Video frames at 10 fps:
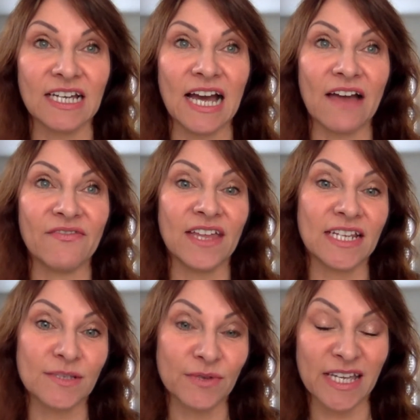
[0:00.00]
And then
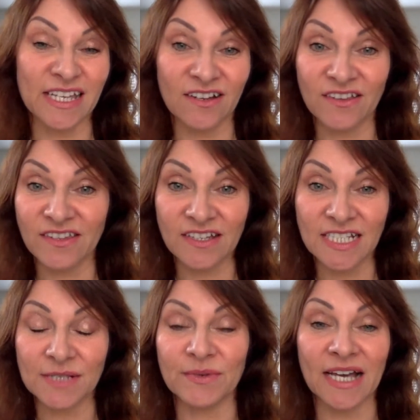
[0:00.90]
as we hit our
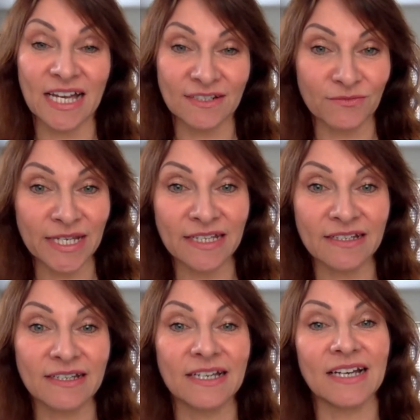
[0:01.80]
30s, we add a
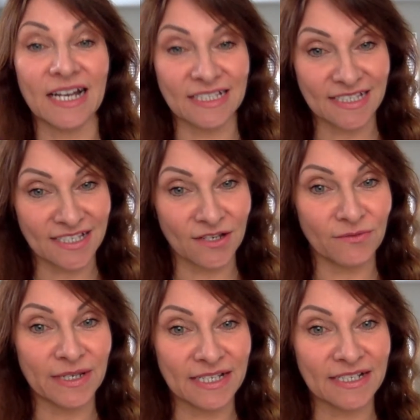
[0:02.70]
week, and so
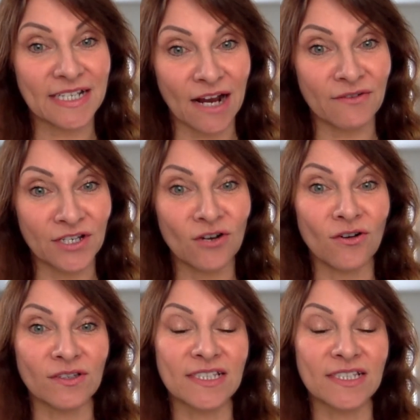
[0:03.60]
we carry on.